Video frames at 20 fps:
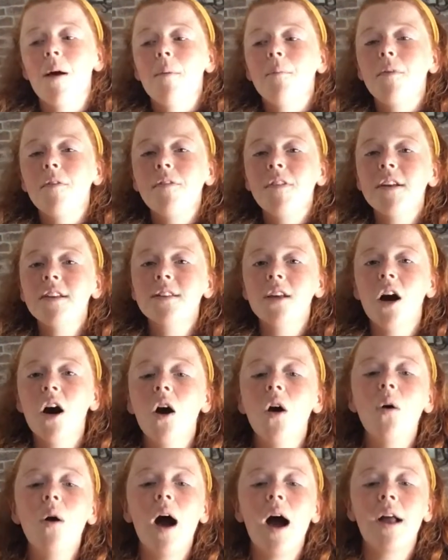but
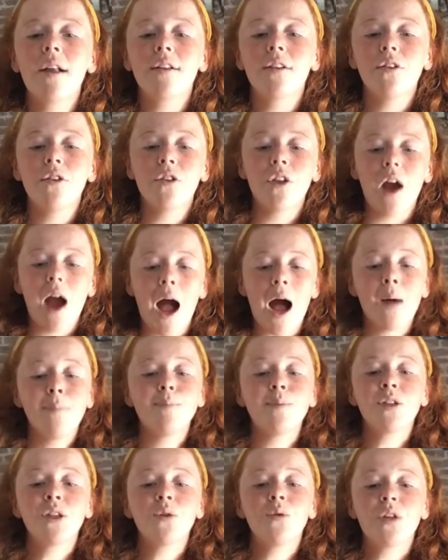VSCO and other
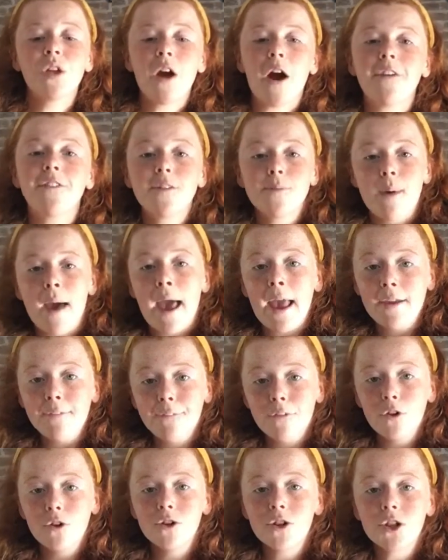apps you do have to pay
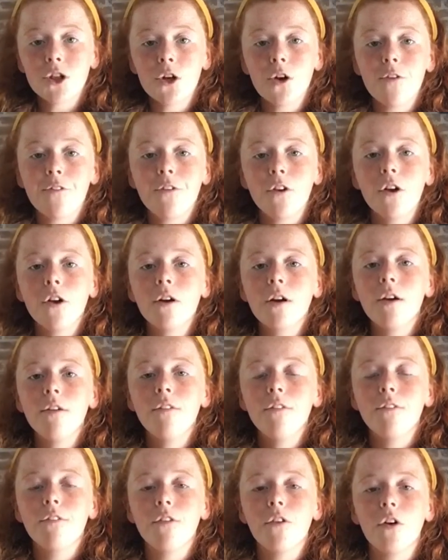for. So if you're
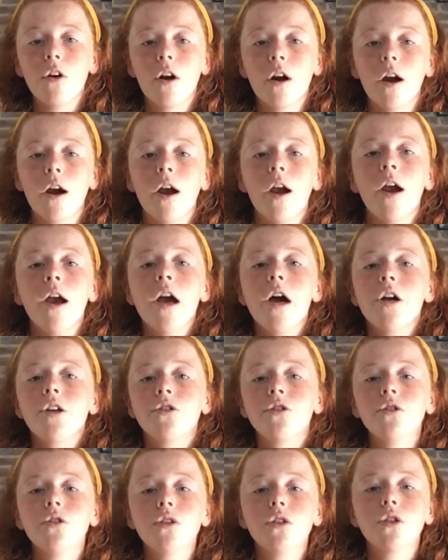looking for
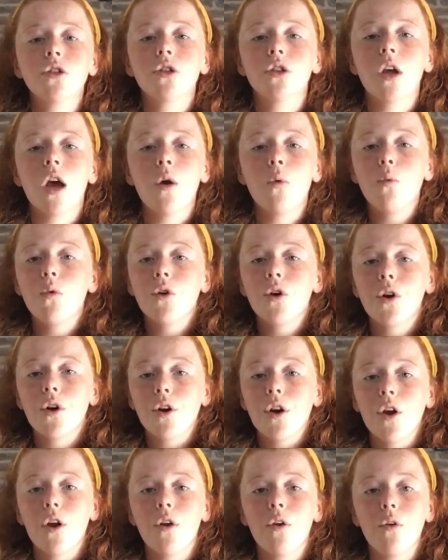just one or
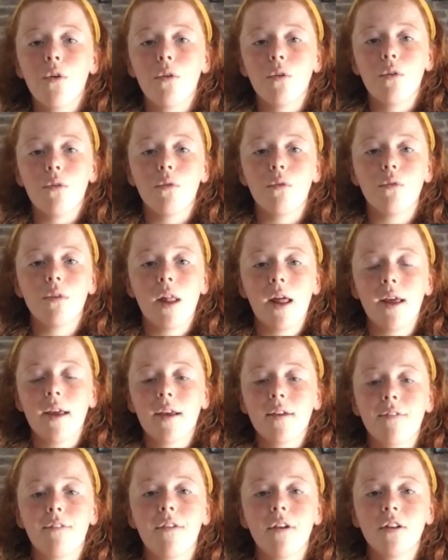two
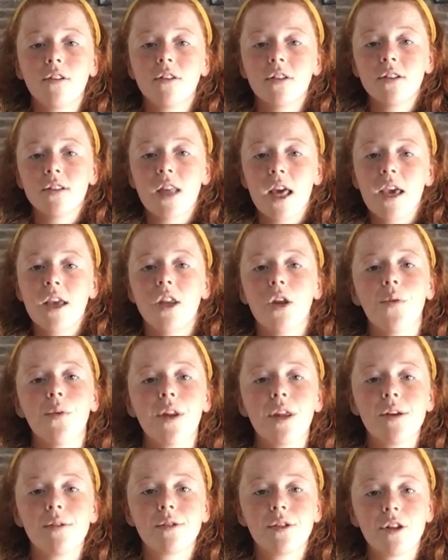like filters that you
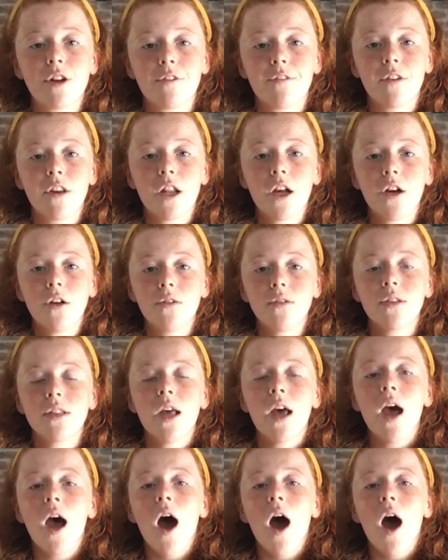don't use in your videos,